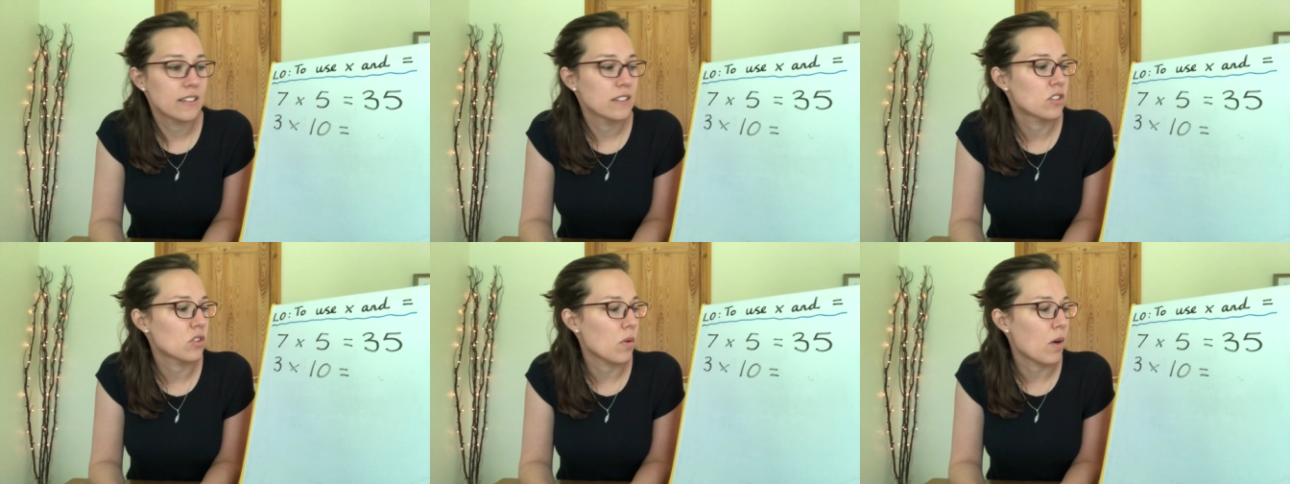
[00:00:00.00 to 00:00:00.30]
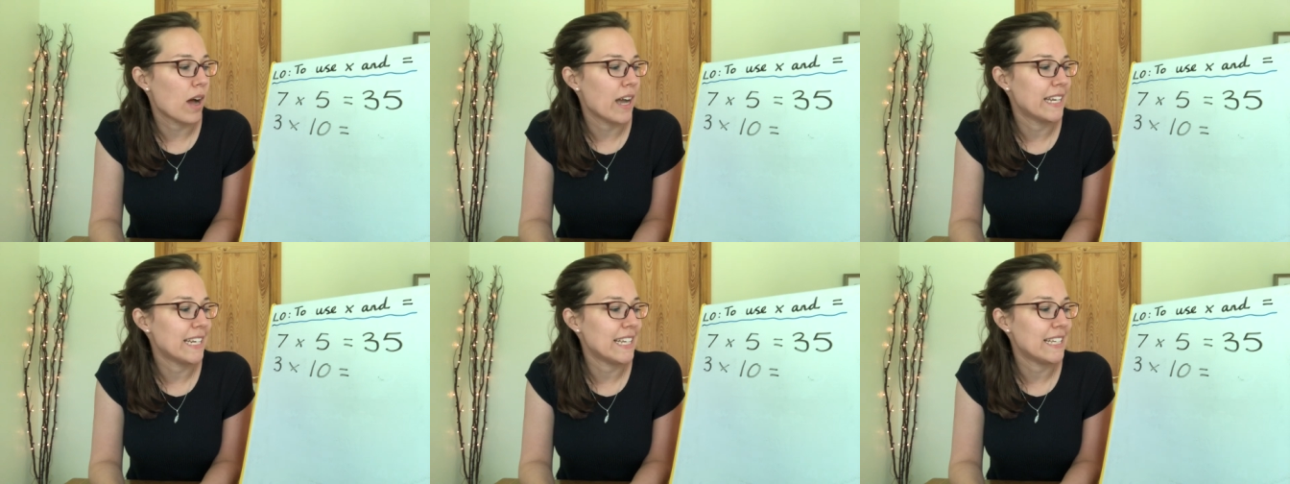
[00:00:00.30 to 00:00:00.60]
So
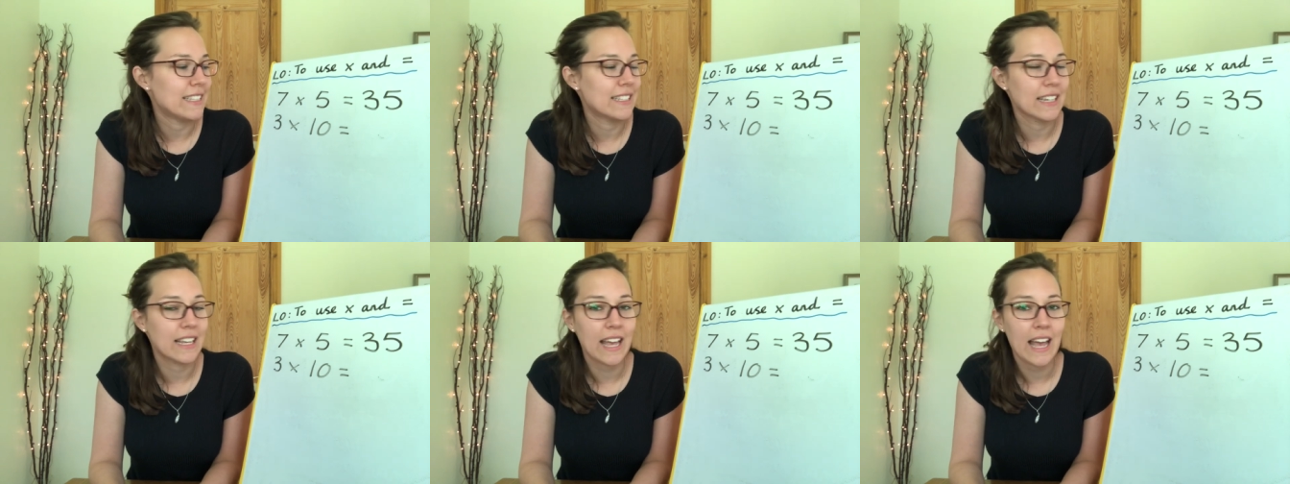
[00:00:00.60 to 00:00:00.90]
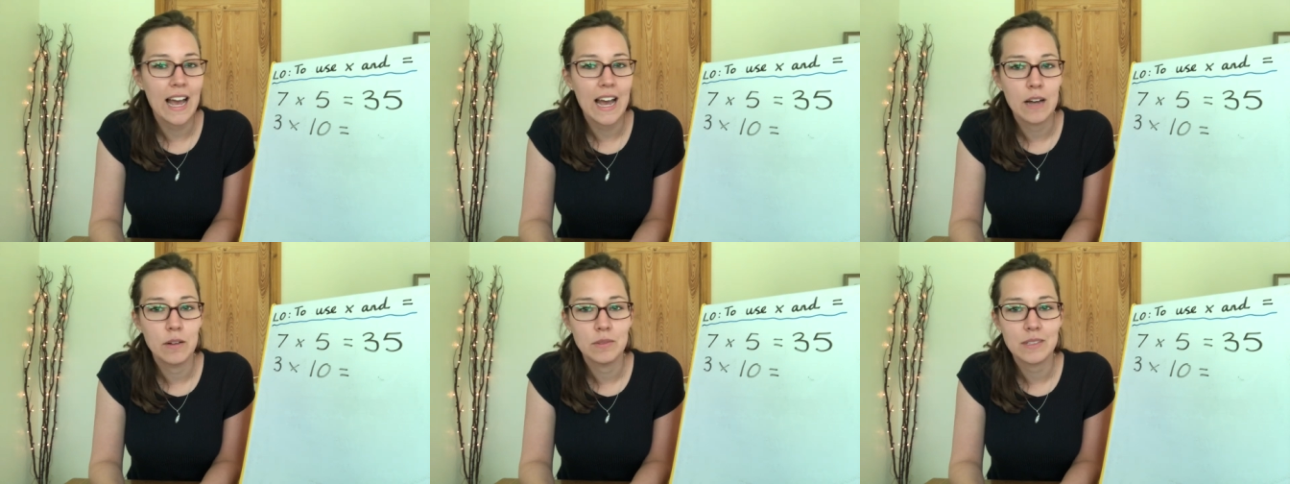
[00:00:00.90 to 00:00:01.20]
I need to
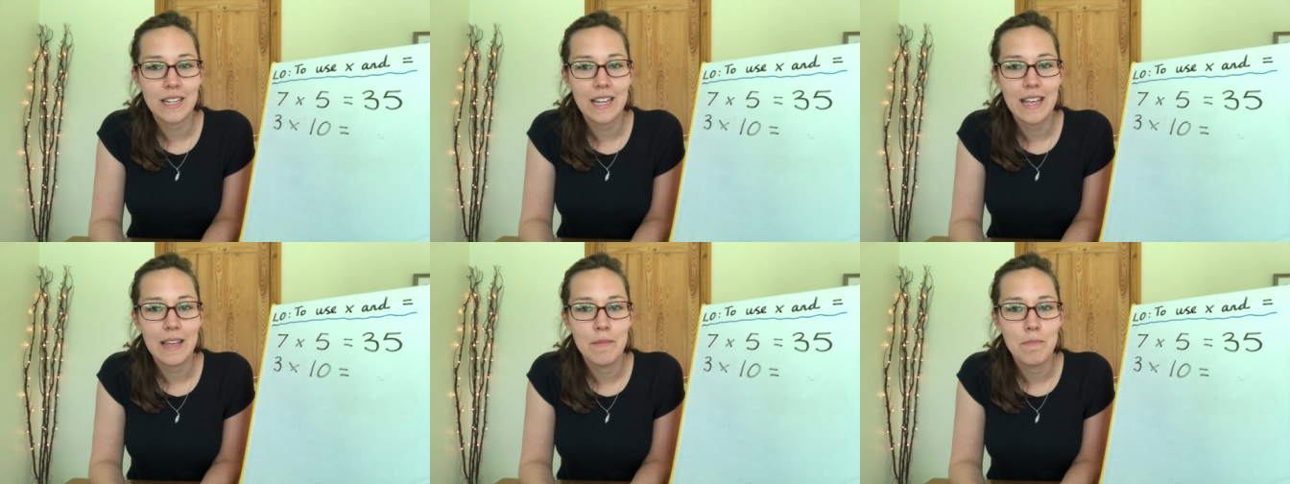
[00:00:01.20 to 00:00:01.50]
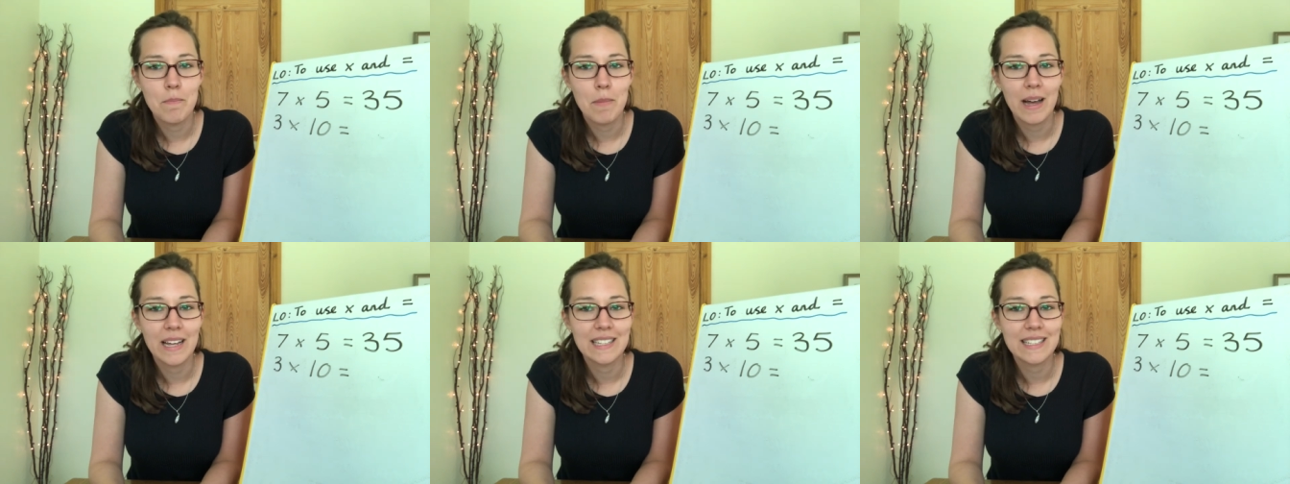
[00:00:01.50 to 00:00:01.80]
count in my